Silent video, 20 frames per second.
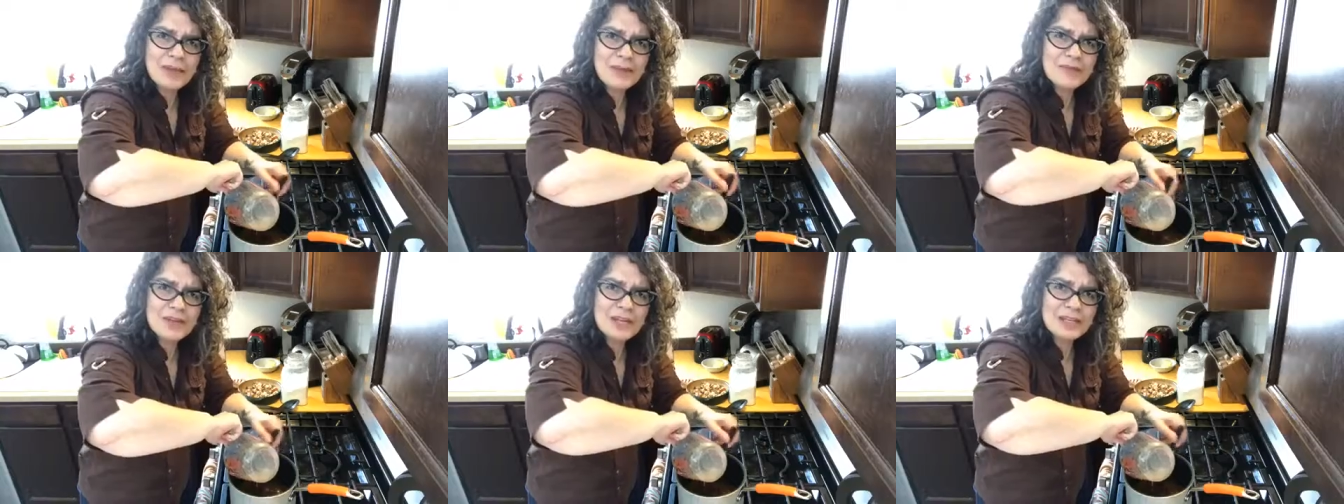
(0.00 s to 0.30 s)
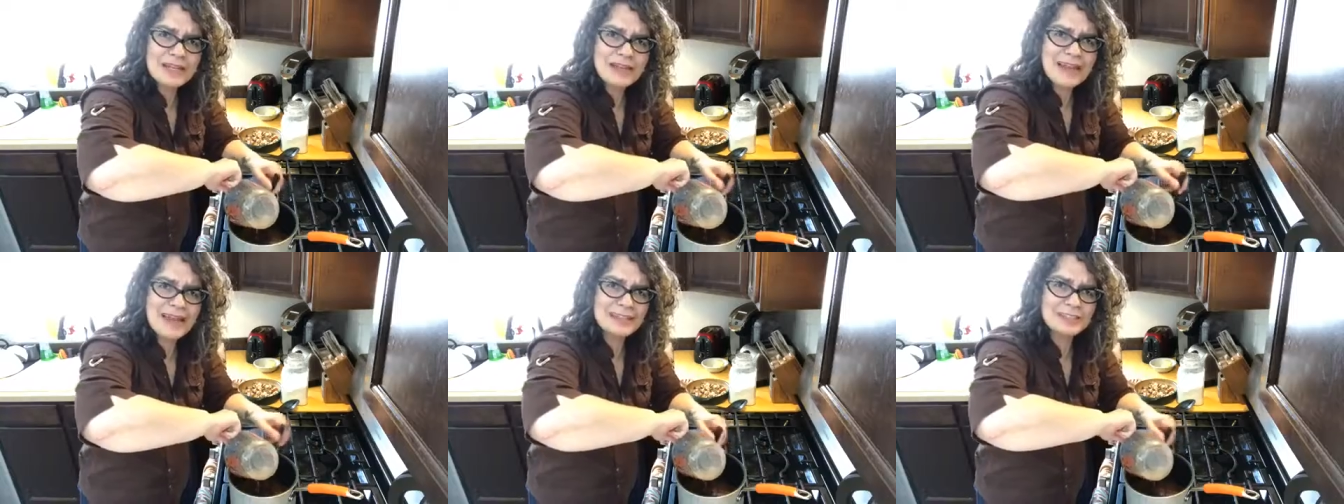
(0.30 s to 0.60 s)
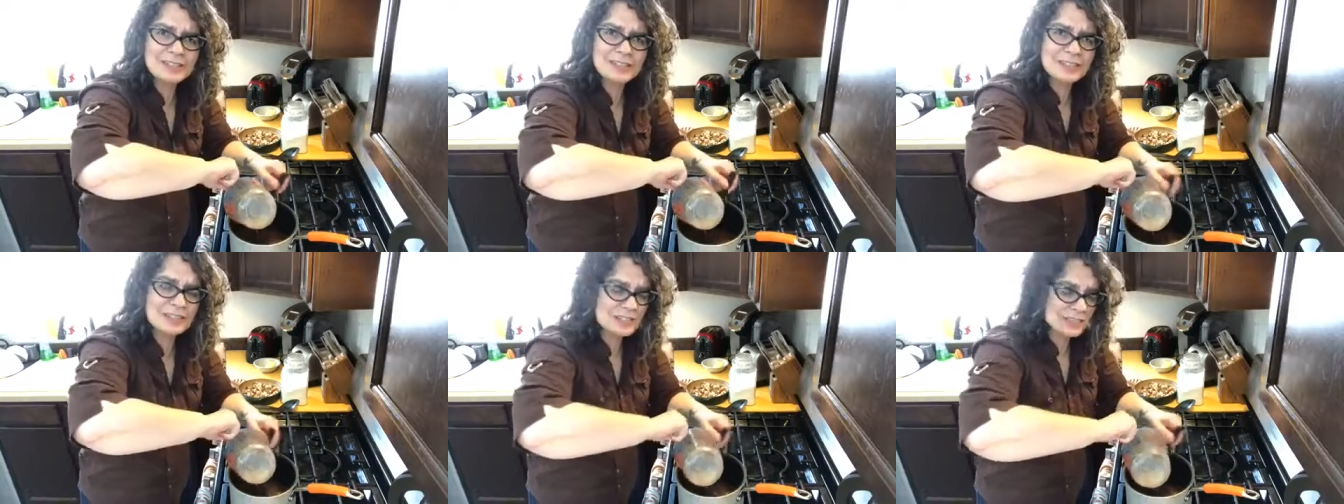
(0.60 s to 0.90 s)
living on the
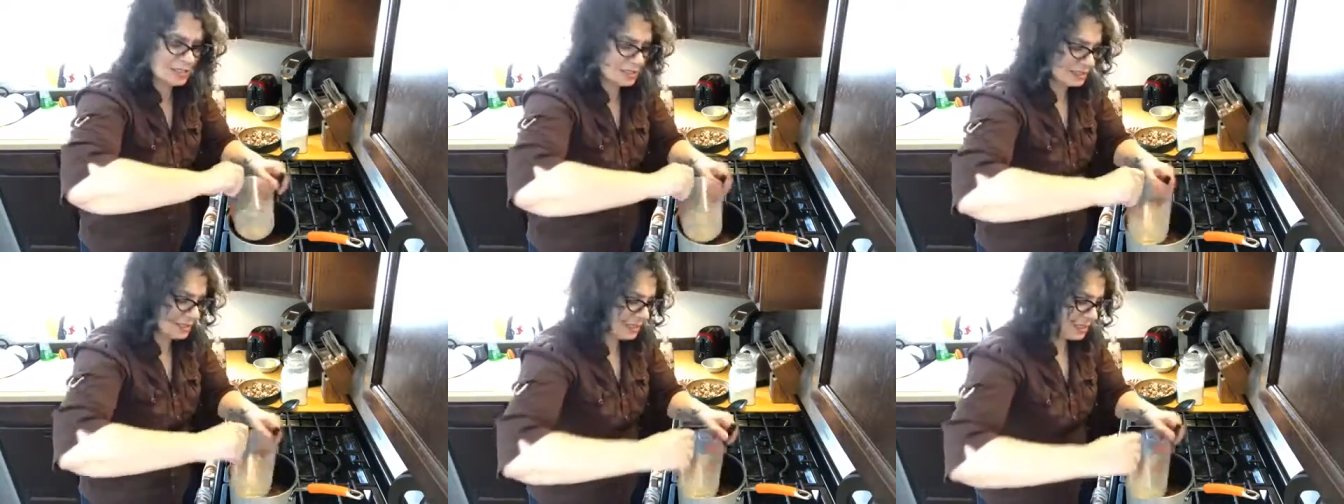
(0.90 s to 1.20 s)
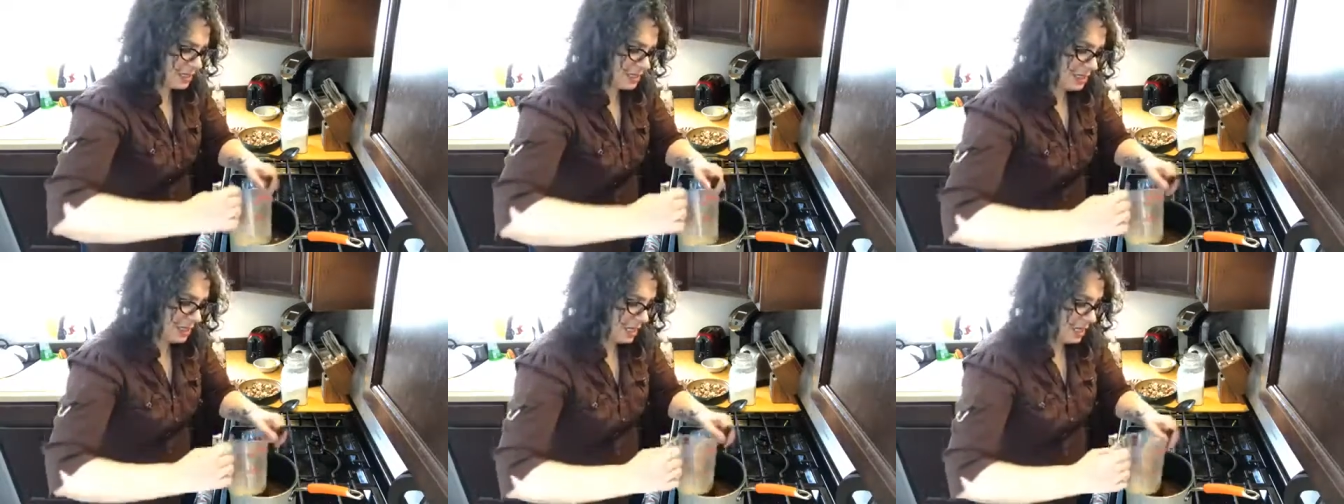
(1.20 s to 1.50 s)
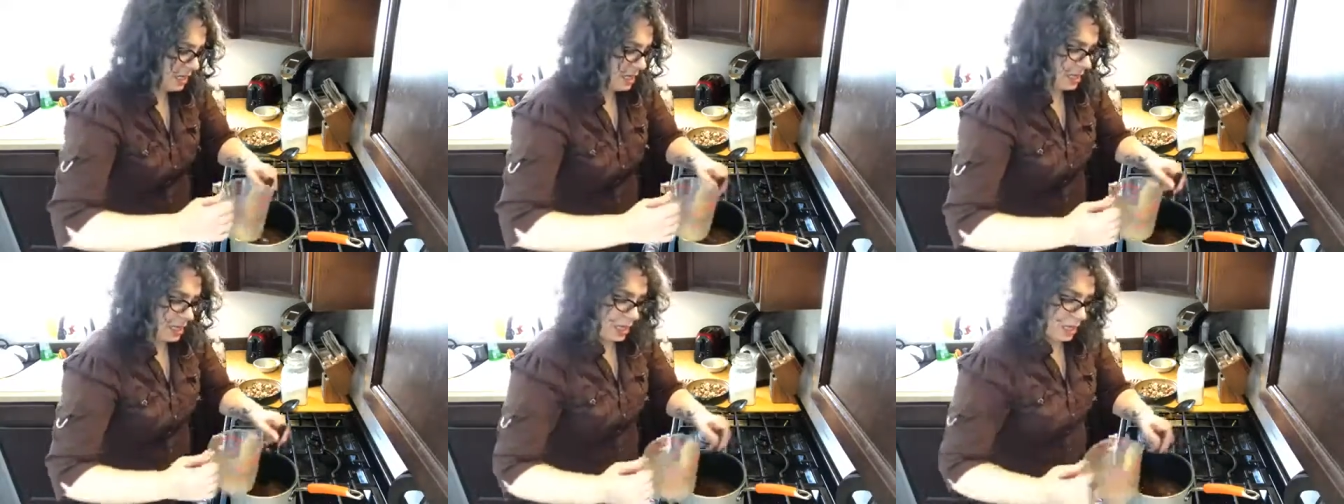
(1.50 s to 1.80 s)
edge.
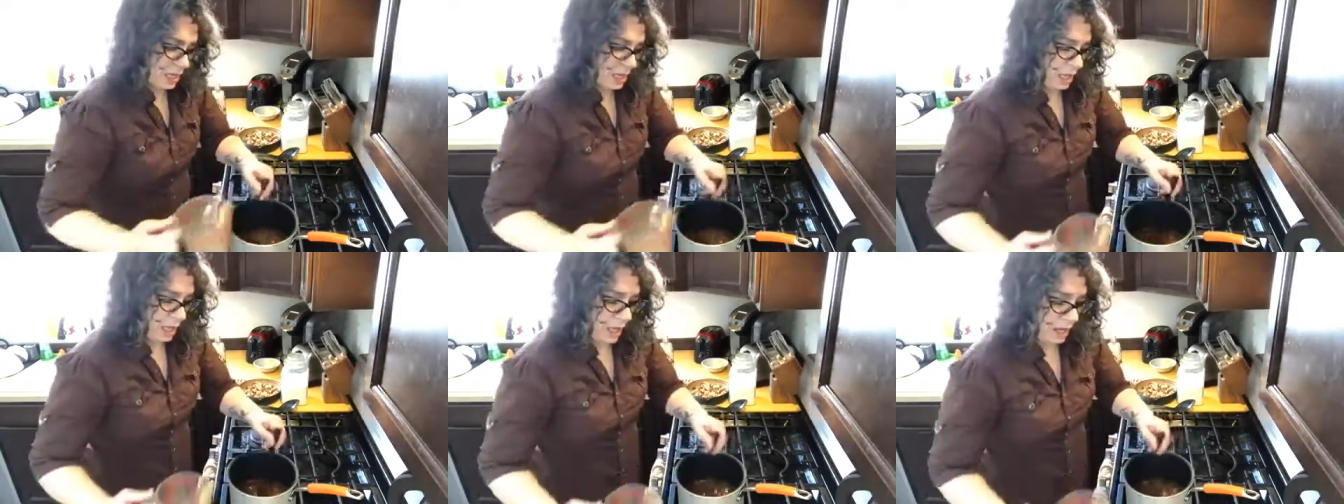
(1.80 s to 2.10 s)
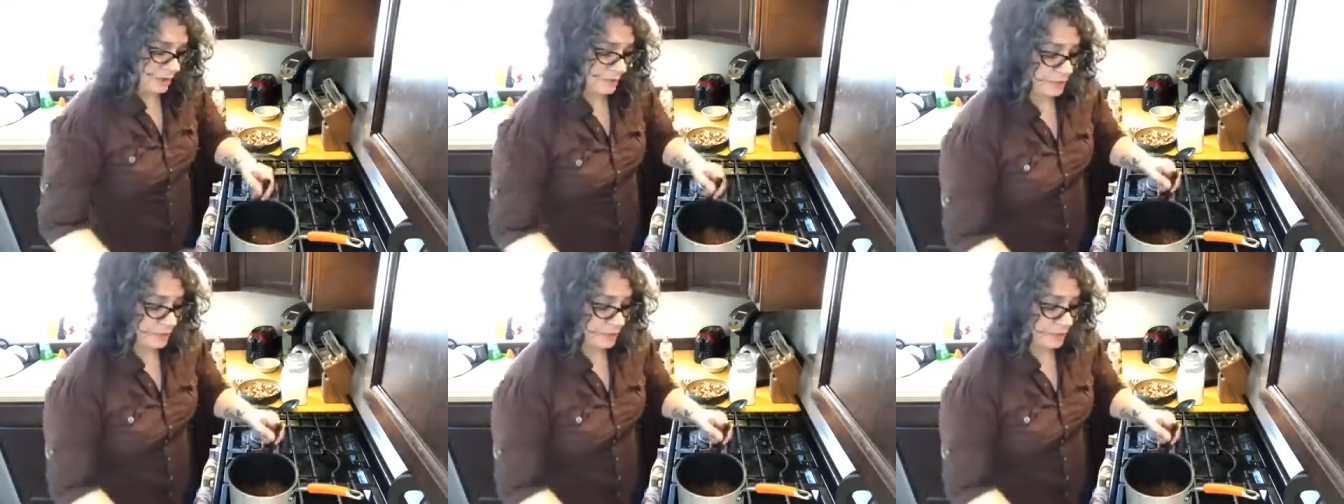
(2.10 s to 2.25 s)
I